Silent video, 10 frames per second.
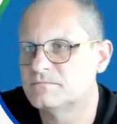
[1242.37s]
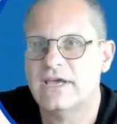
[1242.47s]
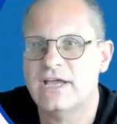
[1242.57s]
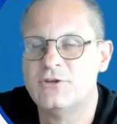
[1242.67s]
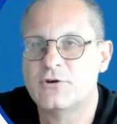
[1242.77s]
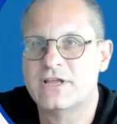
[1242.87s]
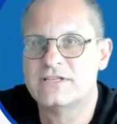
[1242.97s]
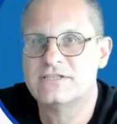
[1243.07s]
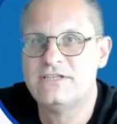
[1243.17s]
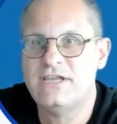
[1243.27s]
And you can
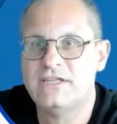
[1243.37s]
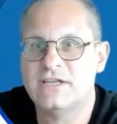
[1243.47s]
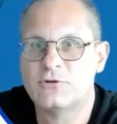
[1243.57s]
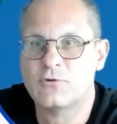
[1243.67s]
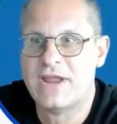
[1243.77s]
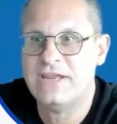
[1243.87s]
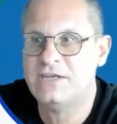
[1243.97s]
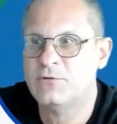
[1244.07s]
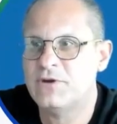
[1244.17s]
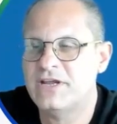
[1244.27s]
see that your
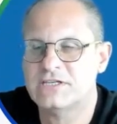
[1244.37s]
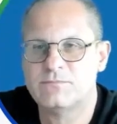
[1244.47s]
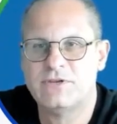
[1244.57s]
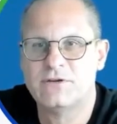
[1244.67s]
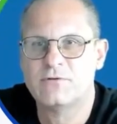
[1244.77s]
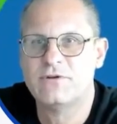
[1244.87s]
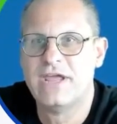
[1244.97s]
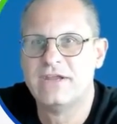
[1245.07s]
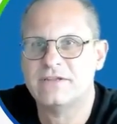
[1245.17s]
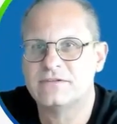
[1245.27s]
entry has been
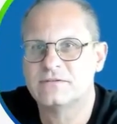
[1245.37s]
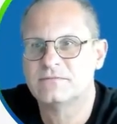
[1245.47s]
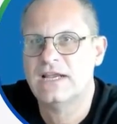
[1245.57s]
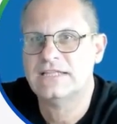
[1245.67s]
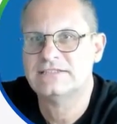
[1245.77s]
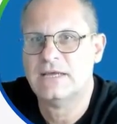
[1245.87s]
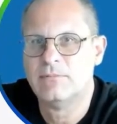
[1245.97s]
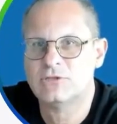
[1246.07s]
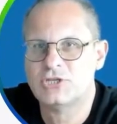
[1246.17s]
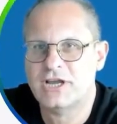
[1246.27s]
created. Let's double
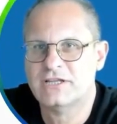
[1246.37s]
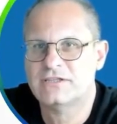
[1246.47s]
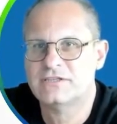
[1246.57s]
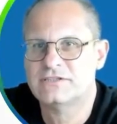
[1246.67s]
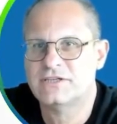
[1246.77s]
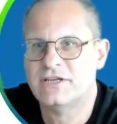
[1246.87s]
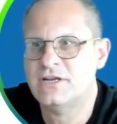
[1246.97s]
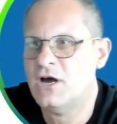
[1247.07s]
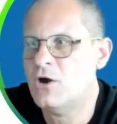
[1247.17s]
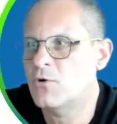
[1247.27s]
check this in
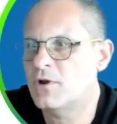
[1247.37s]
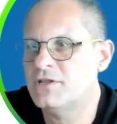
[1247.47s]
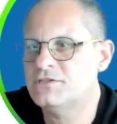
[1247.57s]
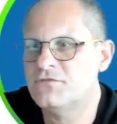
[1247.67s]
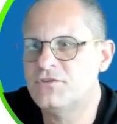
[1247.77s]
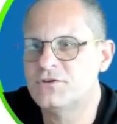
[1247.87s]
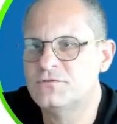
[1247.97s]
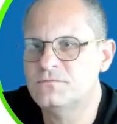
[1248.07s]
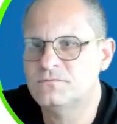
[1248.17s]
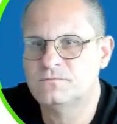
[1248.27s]
our list
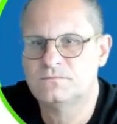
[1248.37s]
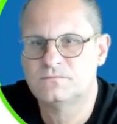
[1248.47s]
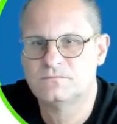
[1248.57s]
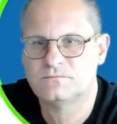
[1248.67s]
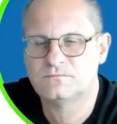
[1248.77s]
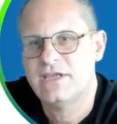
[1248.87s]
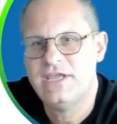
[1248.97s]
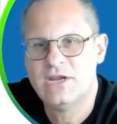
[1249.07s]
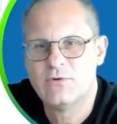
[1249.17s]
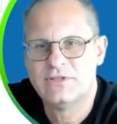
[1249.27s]
view.
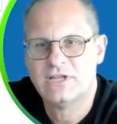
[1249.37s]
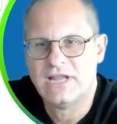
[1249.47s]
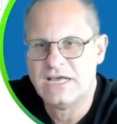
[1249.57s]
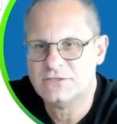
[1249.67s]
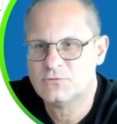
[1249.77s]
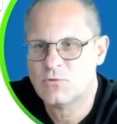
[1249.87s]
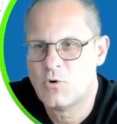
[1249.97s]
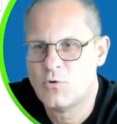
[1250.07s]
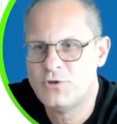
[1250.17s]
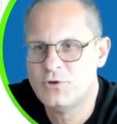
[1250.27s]
Here in the last
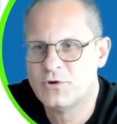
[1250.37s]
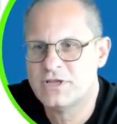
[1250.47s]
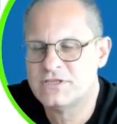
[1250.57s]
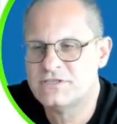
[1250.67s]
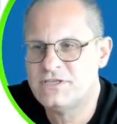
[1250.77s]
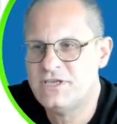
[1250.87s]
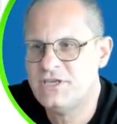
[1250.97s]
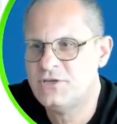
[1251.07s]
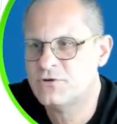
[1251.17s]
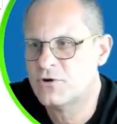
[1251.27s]
row you can see
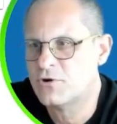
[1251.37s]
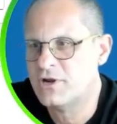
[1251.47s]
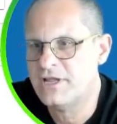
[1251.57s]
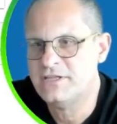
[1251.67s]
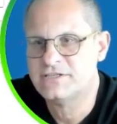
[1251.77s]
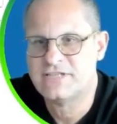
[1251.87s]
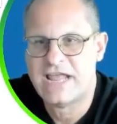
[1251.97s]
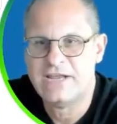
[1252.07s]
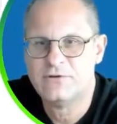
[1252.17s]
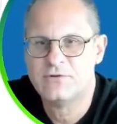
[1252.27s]
your latest
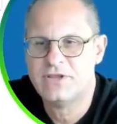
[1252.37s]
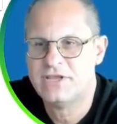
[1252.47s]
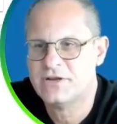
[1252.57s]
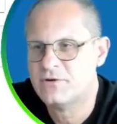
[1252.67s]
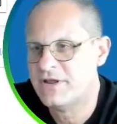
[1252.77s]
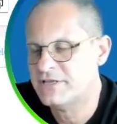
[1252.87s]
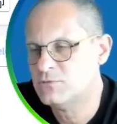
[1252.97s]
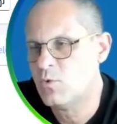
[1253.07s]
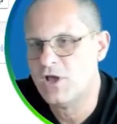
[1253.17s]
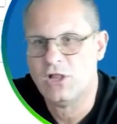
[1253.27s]
entry here as
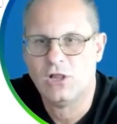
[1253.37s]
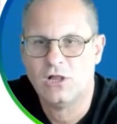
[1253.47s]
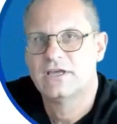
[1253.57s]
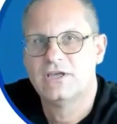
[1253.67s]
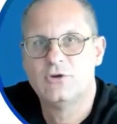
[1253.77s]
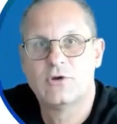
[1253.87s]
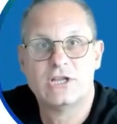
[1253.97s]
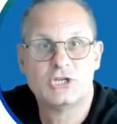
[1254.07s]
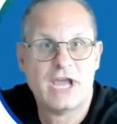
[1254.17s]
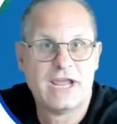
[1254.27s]
well. You can
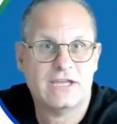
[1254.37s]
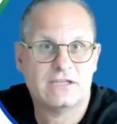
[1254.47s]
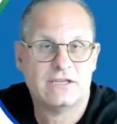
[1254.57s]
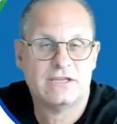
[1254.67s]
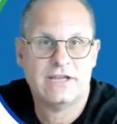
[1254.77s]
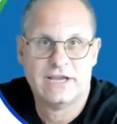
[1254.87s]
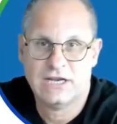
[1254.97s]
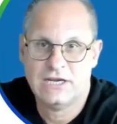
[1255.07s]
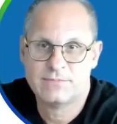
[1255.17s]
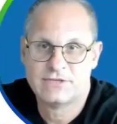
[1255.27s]
check it in
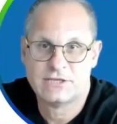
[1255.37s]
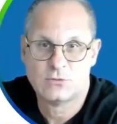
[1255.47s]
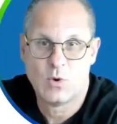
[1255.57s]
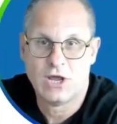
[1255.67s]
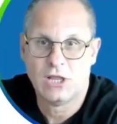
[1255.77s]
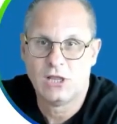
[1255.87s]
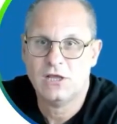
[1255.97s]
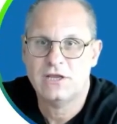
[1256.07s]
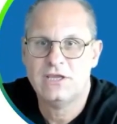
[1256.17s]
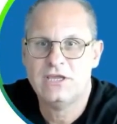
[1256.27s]
Eclipse as well.
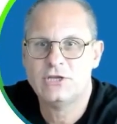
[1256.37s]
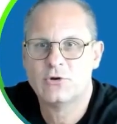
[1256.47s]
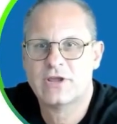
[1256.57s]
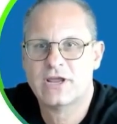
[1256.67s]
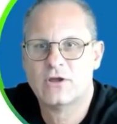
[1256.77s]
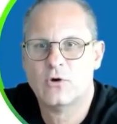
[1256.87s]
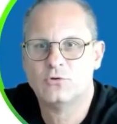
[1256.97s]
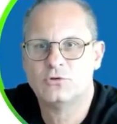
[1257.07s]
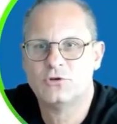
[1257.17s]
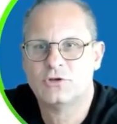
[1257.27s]
Here you can go
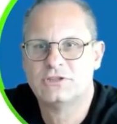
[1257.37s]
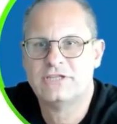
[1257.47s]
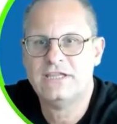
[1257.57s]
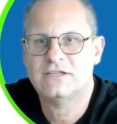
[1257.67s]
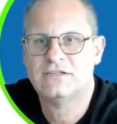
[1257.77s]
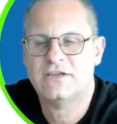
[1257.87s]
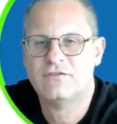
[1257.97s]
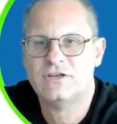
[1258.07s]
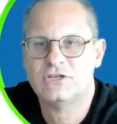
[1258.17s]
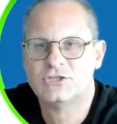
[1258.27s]
to your data
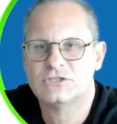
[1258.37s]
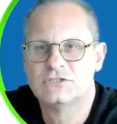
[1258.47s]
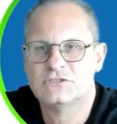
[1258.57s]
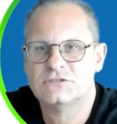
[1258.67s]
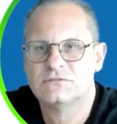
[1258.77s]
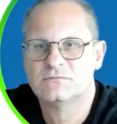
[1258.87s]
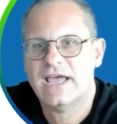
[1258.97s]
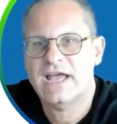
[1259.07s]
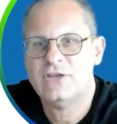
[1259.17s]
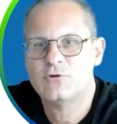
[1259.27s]
definitions
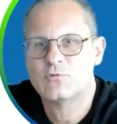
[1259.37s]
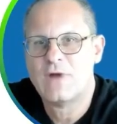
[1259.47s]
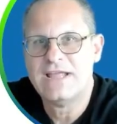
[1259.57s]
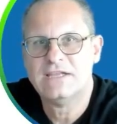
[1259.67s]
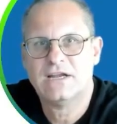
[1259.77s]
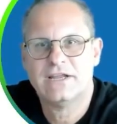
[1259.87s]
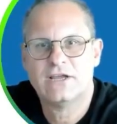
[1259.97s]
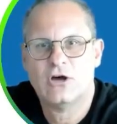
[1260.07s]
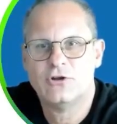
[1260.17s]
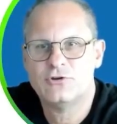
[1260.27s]
and you right click
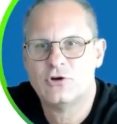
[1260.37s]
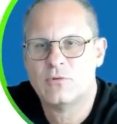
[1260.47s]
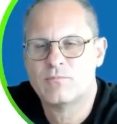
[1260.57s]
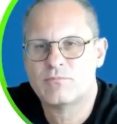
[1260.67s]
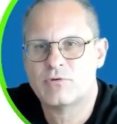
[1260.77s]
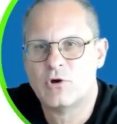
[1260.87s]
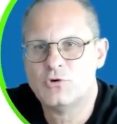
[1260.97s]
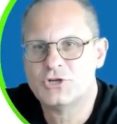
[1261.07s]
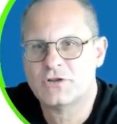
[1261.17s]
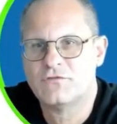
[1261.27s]
on your
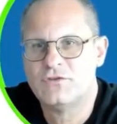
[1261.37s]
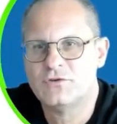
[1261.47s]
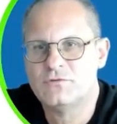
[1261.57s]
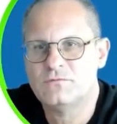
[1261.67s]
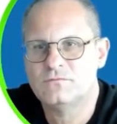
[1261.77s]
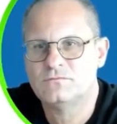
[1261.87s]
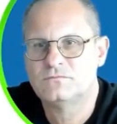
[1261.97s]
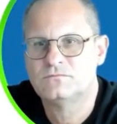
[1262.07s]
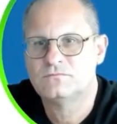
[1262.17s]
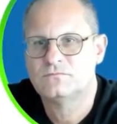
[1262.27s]
project view.
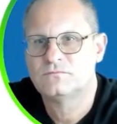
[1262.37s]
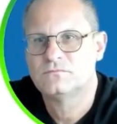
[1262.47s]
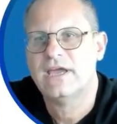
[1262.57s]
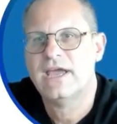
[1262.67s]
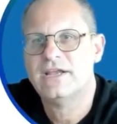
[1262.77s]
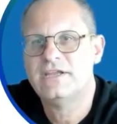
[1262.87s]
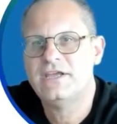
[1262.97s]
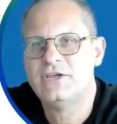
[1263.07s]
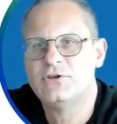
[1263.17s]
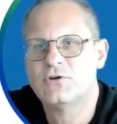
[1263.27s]
And here
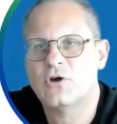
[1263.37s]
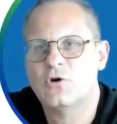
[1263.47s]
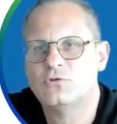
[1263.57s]
you go